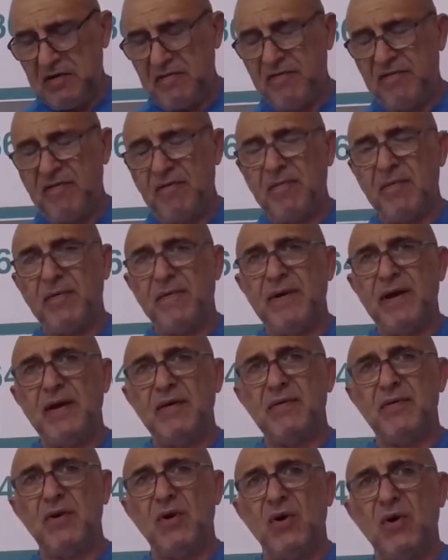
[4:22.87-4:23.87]
from
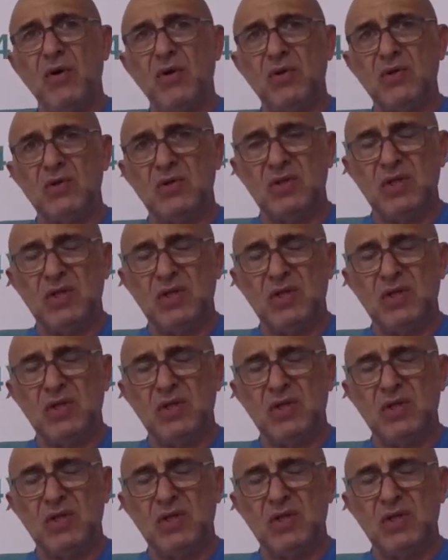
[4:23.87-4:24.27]
around the holes